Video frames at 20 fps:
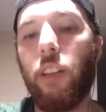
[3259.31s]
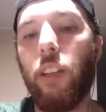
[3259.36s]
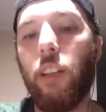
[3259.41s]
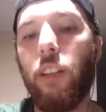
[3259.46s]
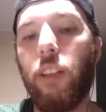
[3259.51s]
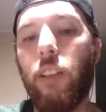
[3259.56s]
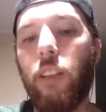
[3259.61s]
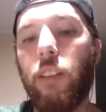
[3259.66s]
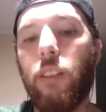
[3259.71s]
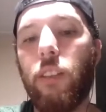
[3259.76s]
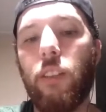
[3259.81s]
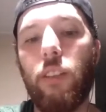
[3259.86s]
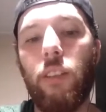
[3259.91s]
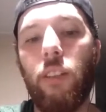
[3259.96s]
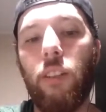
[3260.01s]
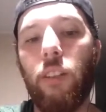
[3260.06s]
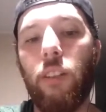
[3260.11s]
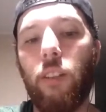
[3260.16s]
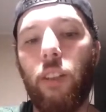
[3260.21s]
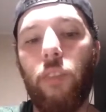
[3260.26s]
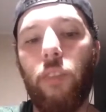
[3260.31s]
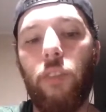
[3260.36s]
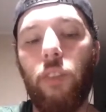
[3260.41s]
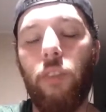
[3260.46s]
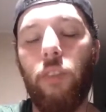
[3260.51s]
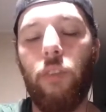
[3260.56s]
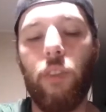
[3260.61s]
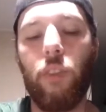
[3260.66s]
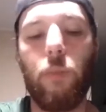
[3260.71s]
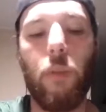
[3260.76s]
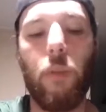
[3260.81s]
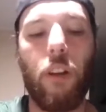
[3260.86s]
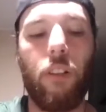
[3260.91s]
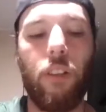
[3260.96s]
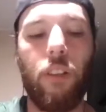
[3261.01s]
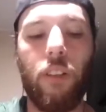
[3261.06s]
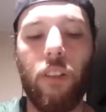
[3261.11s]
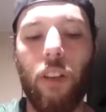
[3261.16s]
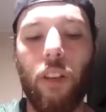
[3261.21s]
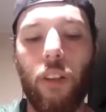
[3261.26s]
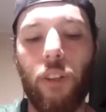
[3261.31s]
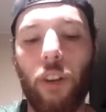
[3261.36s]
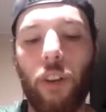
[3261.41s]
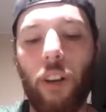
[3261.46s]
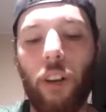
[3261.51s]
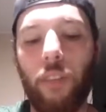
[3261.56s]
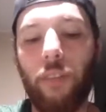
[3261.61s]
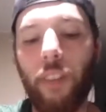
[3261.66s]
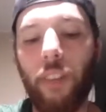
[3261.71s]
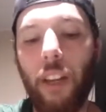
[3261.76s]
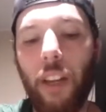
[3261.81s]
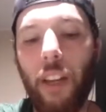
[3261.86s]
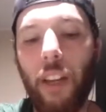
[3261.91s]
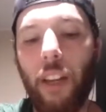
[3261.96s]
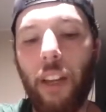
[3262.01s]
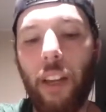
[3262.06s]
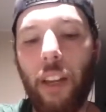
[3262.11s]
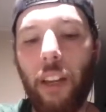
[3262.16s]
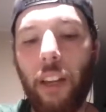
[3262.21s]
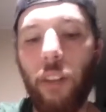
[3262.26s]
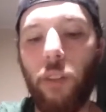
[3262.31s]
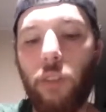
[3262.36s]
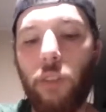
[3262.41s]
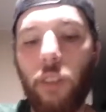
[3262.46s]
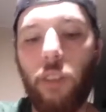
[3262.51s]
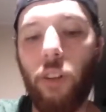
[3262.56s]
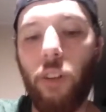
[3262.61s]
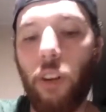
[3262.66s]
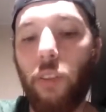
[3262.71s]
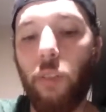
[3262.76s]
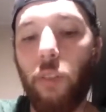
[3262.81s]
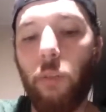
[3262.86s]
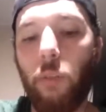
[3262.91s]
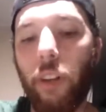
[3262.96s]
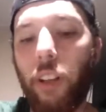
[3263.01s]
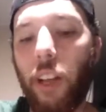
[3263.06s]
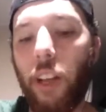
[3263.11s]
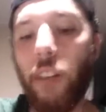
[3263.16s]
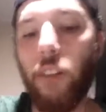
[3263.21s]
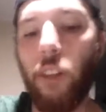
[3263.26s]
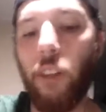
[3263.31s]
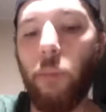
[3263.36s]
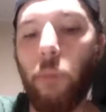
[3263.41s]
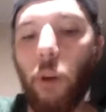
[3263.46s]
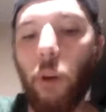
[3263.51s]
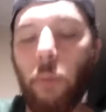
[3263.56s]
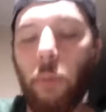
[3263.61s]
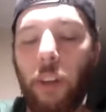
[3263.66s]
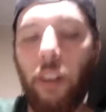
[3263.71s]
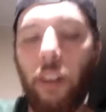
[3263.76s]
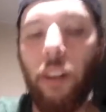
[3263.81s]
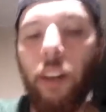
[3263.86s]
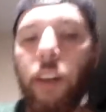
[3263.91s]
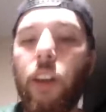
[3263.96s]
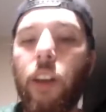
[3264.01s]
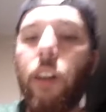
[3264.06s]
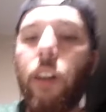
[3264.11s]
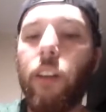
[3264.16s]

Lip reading: If your sparkling is a touch off and you just don't even realize it in the moment,